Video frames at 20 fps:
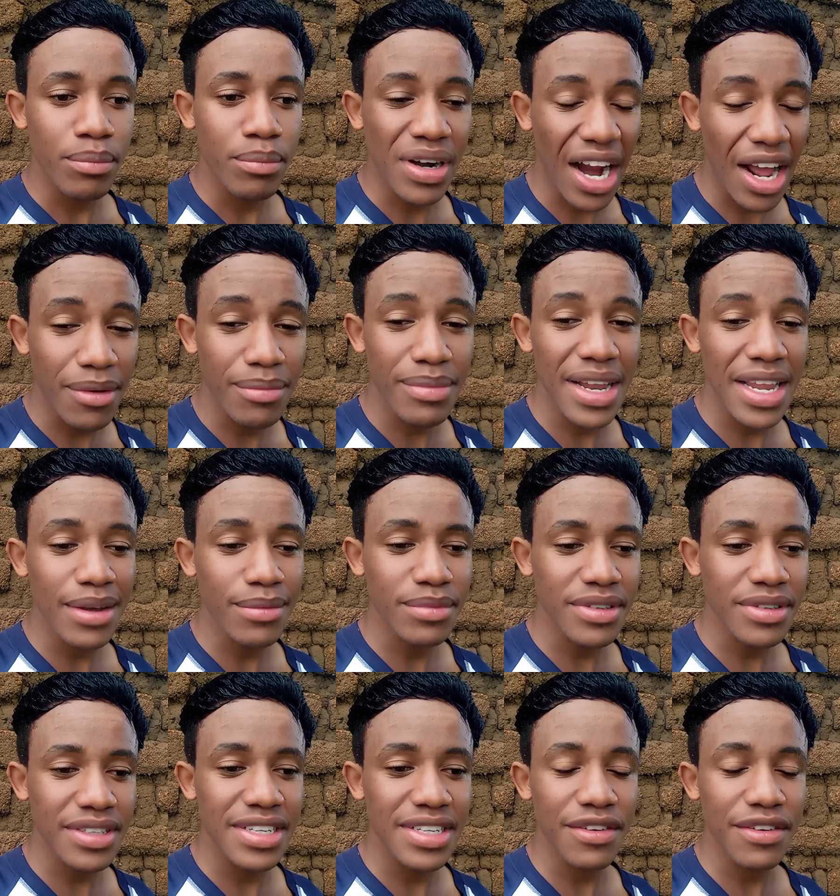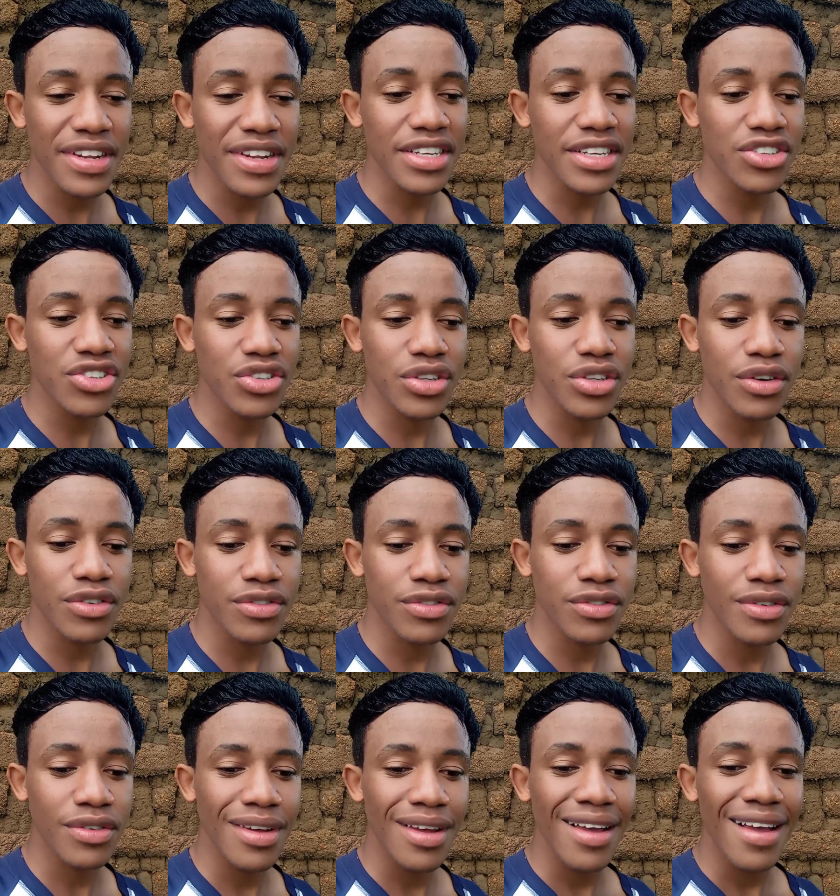problems, definition of
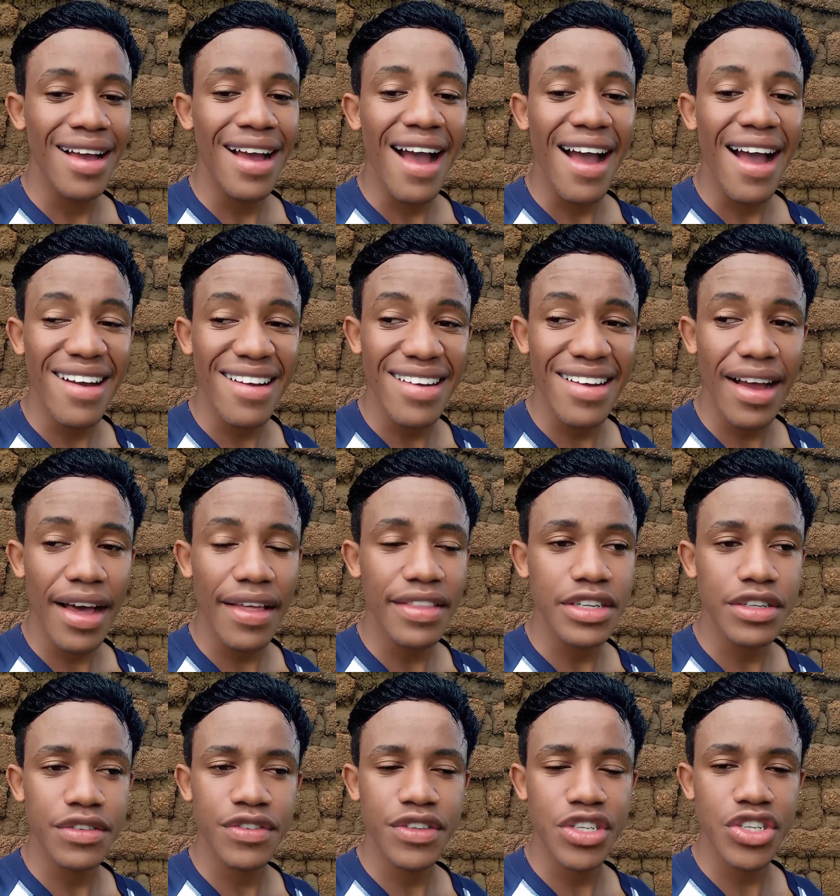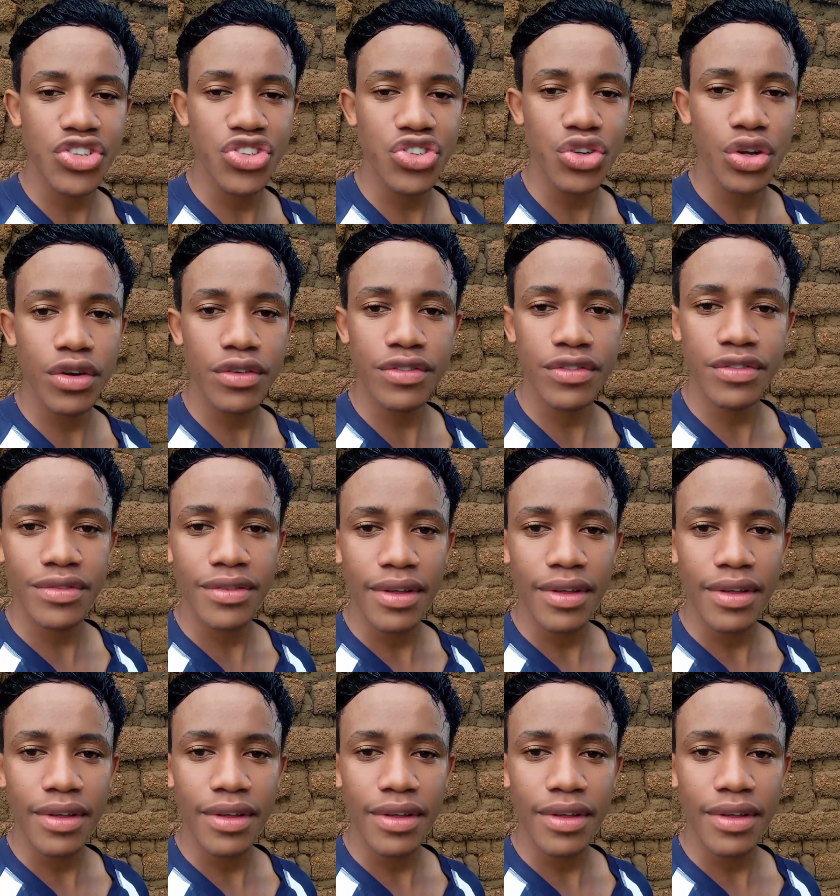hunger, the definition of